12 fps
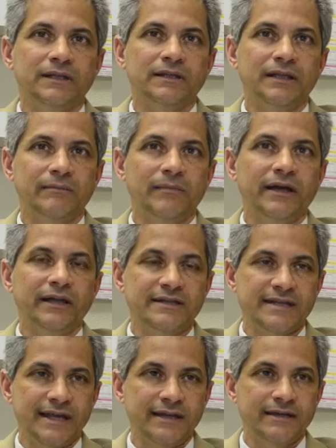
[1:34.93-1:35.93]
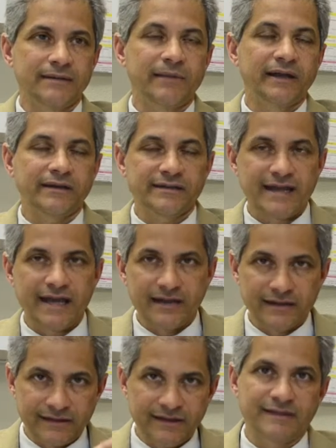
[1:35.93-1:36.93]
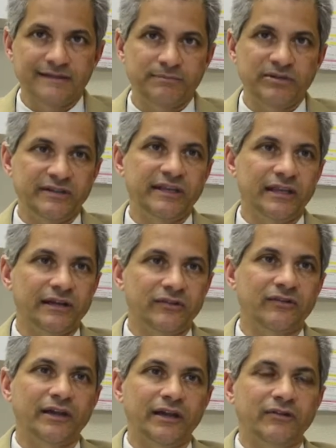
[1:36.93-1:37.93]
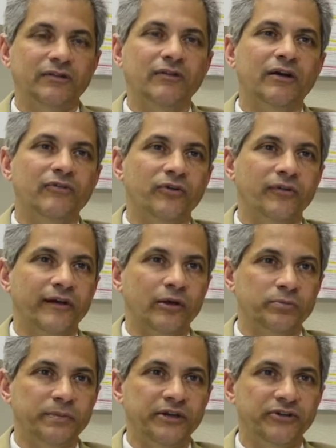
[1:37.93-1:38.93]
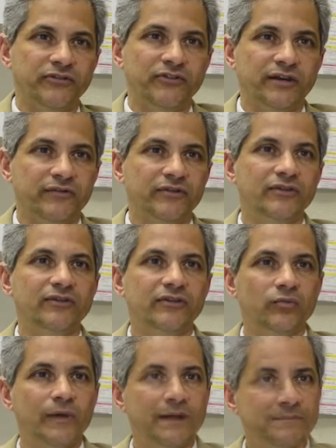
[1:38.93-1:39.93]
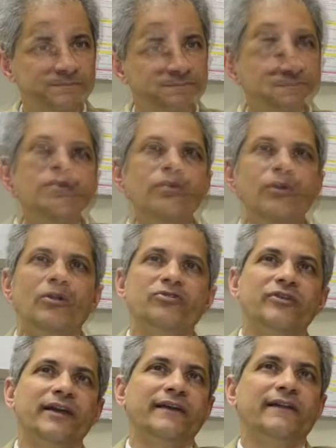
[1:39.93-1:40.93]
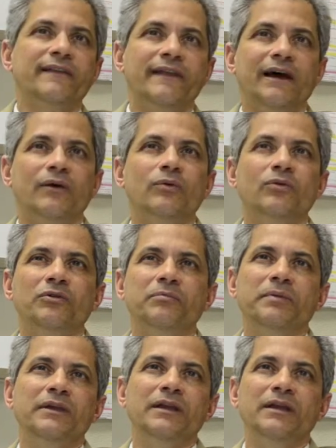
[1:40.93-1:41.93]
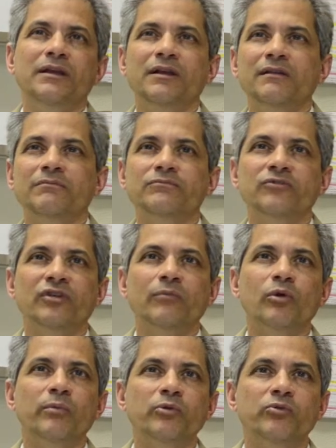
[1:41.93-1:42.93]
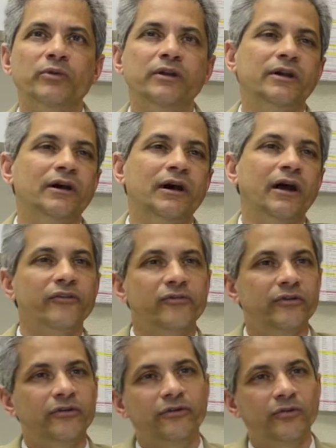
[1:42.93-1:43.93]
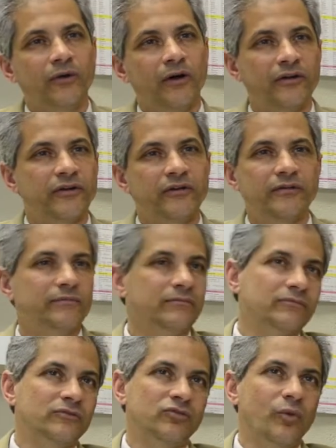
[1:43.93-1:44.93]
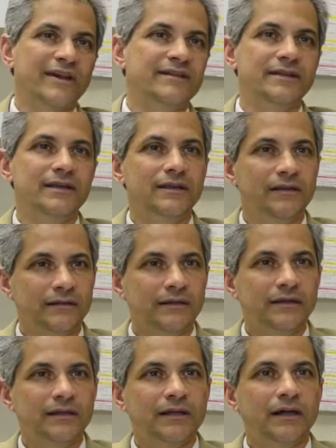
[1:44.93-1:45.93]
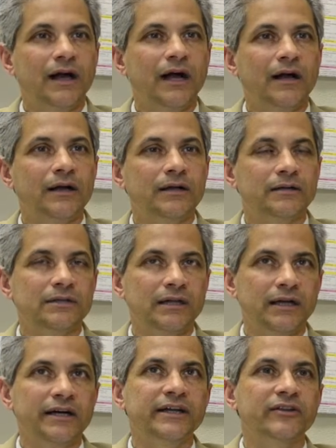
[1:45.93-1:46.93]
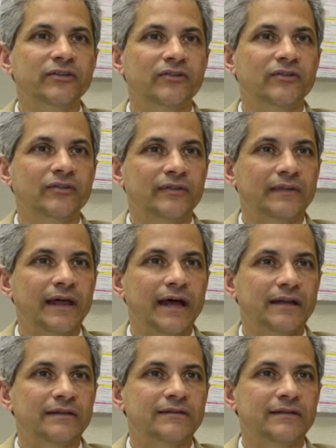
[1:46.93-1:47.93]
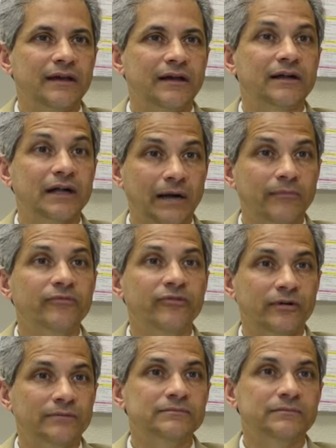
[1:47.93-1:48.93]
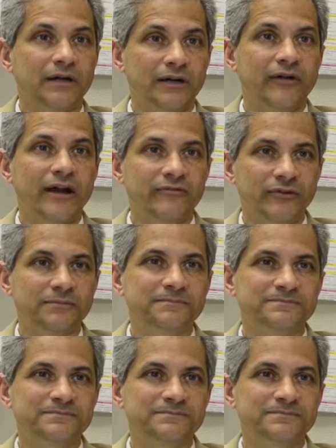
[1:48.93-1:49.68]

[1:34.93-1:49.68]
That might attend this particular site for their outpatient services as well. So altogether that would be somewhere between 100 to 120 clients that come from Grandview.